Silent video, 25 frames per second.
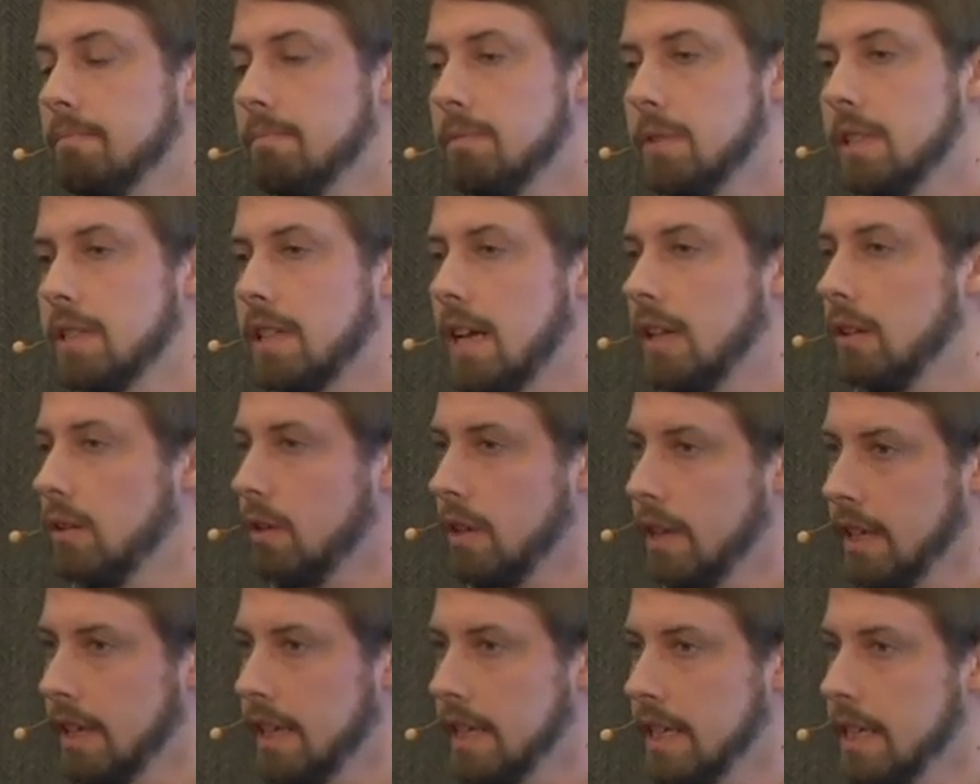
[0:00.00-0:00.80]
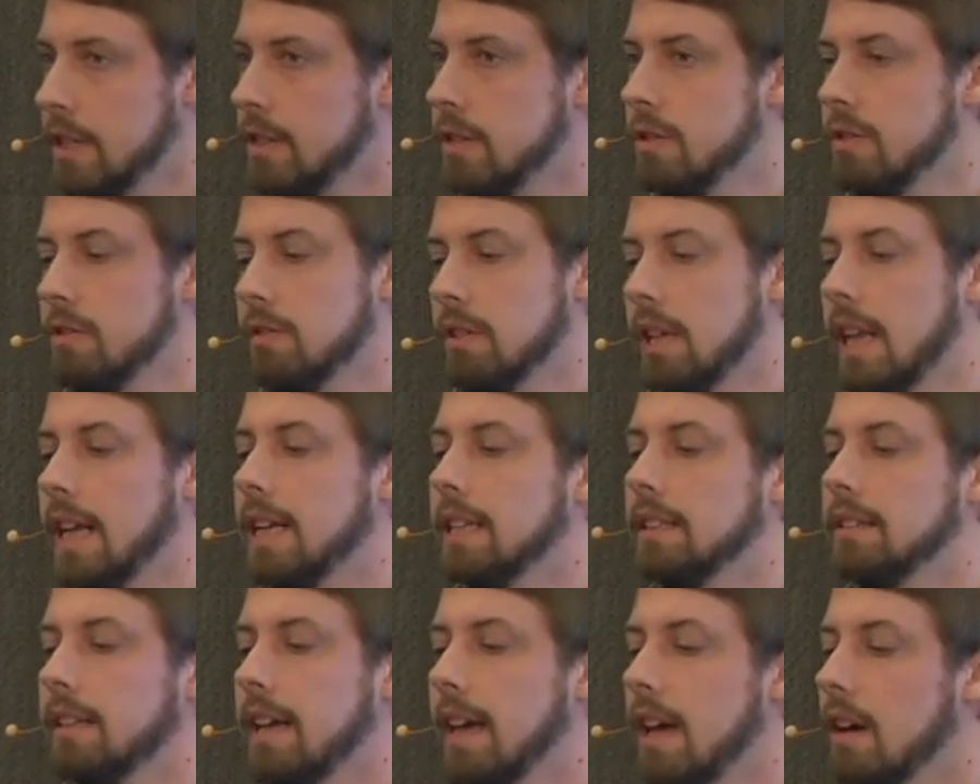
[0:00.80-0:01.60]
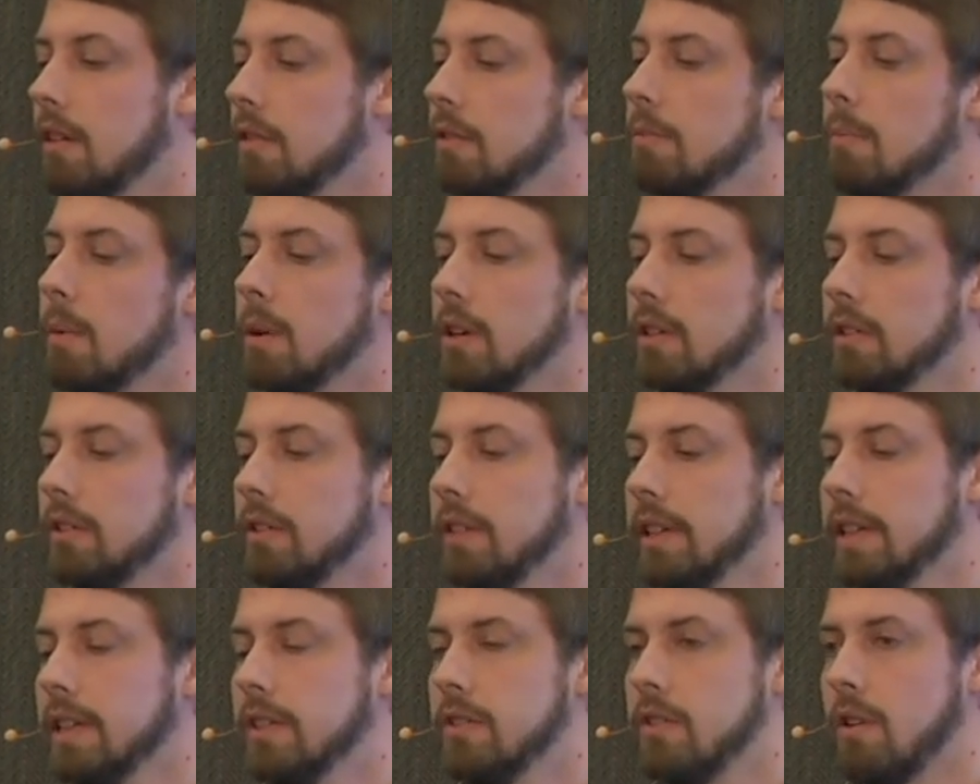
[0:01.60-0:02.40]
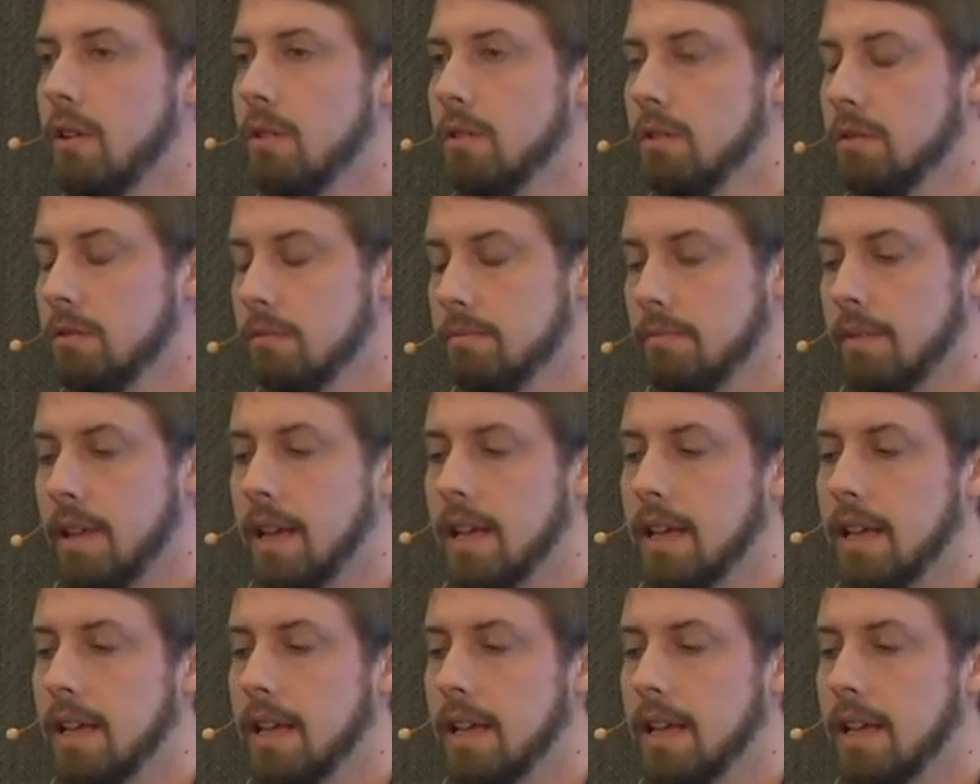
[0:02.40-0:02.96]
Start looking at issues relating to health monitoring and so on,